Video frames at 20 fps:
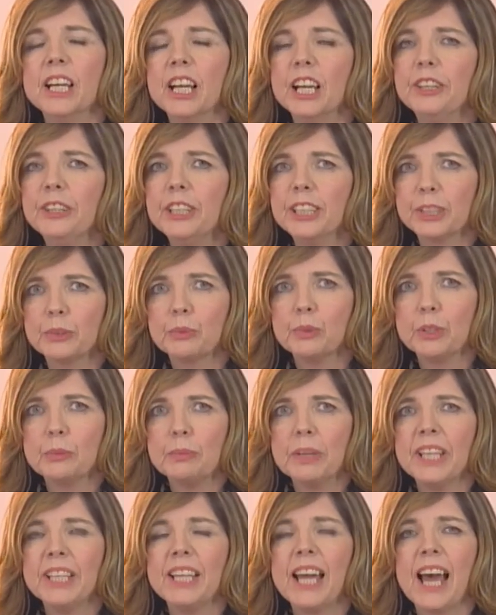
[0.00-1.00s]
and this would
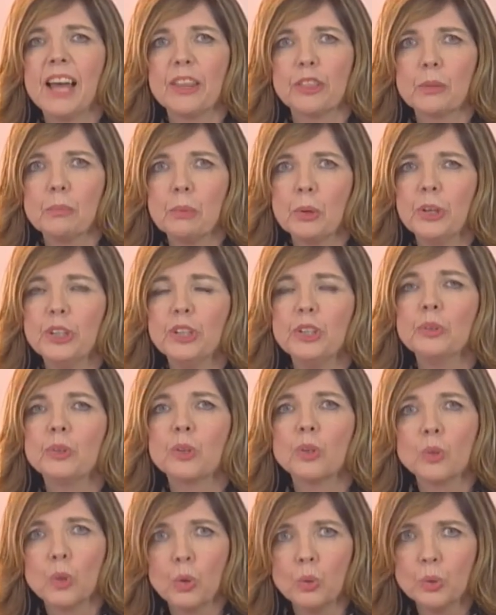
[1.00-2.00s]
be at the point you
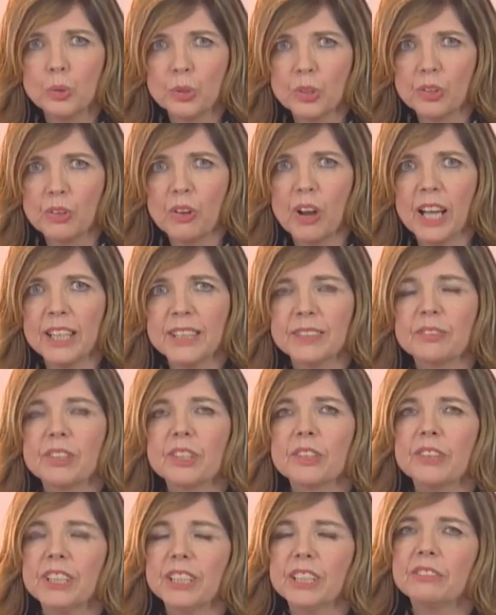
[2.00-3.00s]
are authorised for
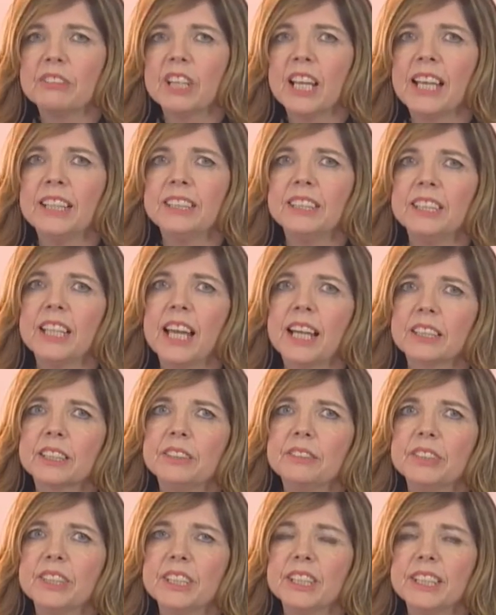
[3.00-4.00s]
credit related
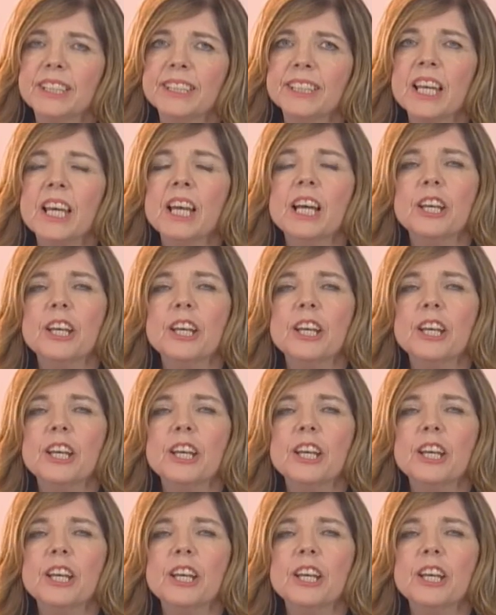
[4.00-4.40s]
activities,